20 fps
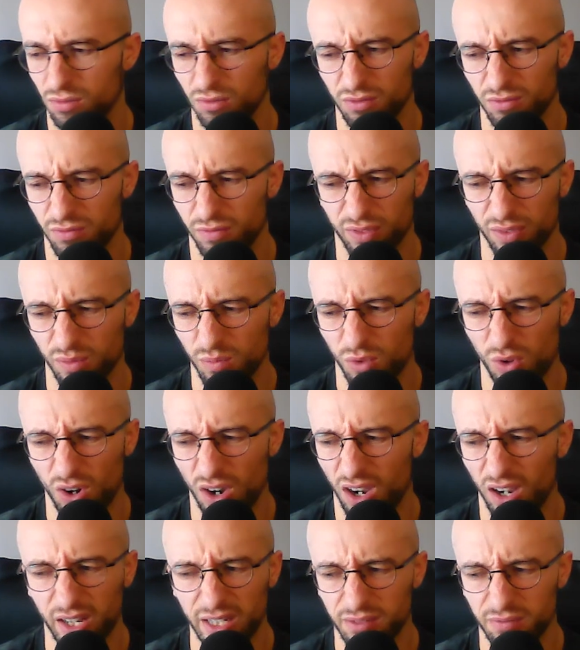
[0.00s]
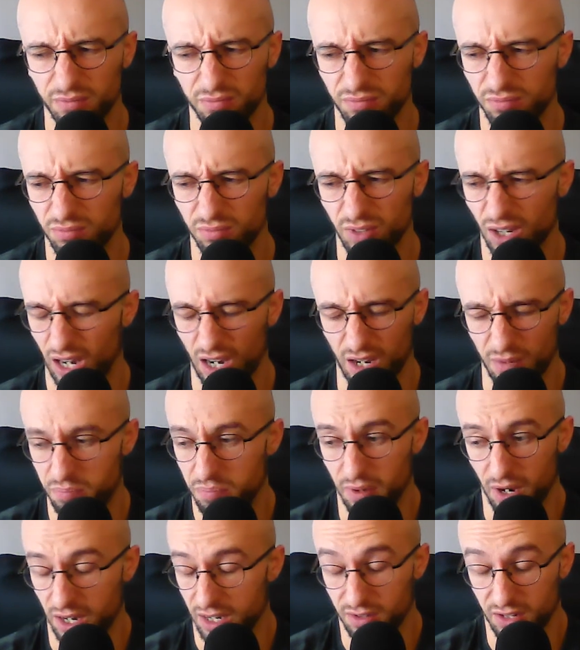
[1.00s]
from what I, I,
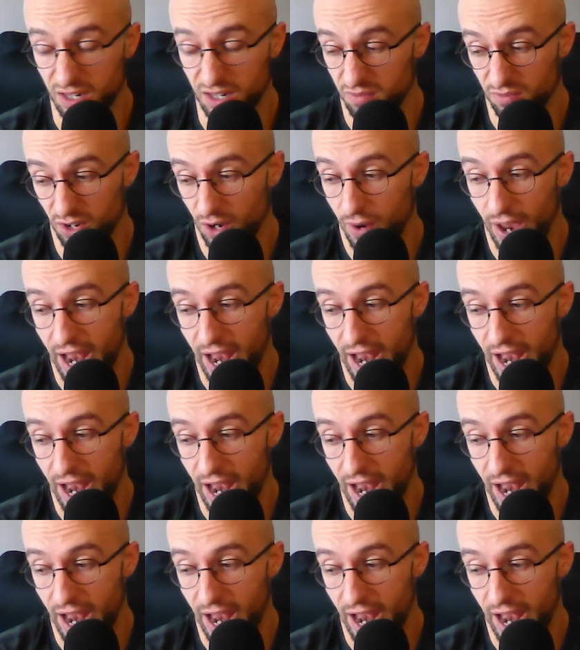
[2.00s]
I didn't know